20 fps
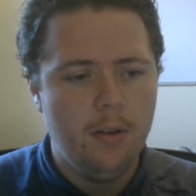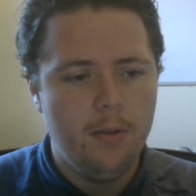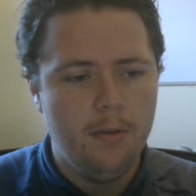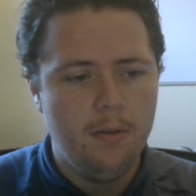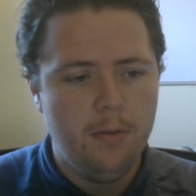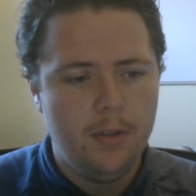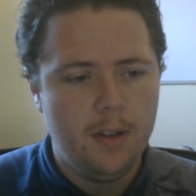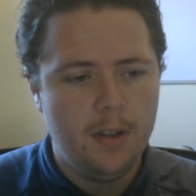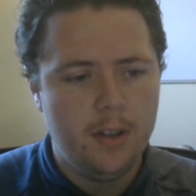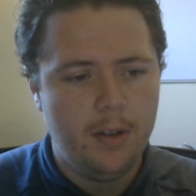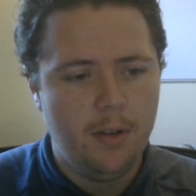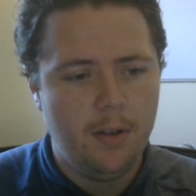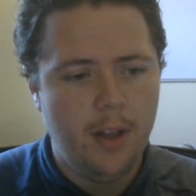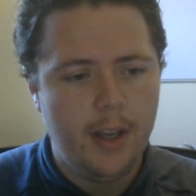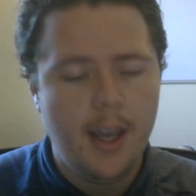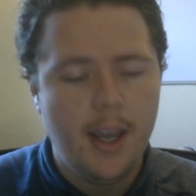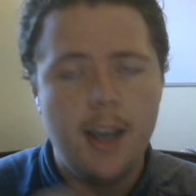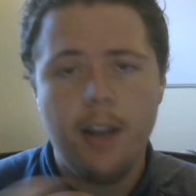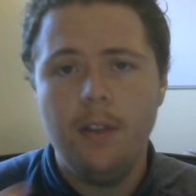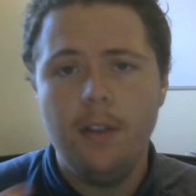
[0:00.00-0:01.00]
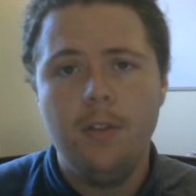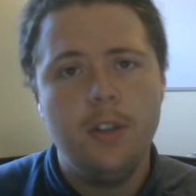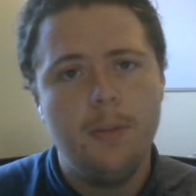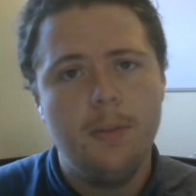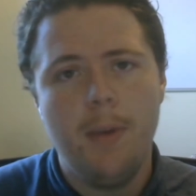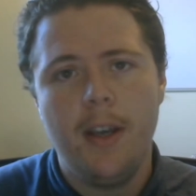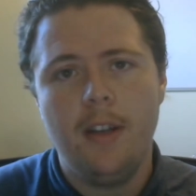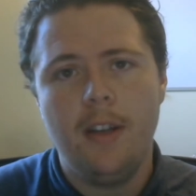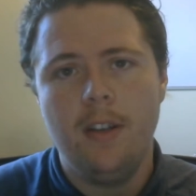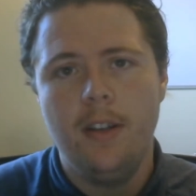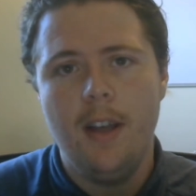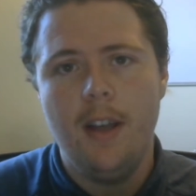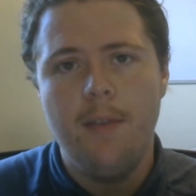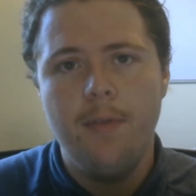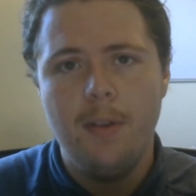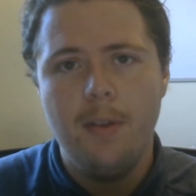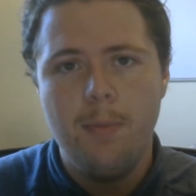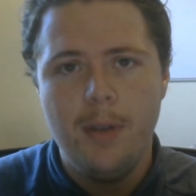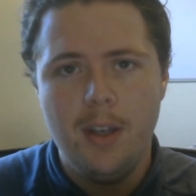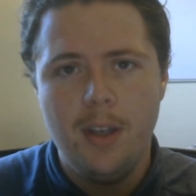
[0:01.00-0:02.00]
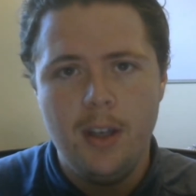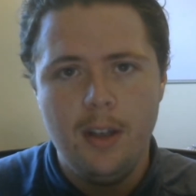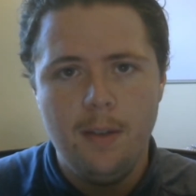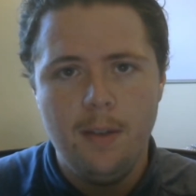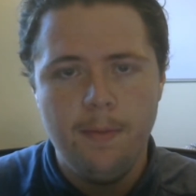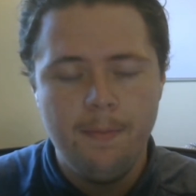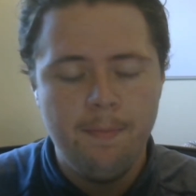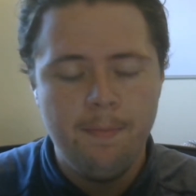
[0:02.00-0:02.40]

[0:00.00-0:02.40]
because they were like, hey, can you just make it to the MVP?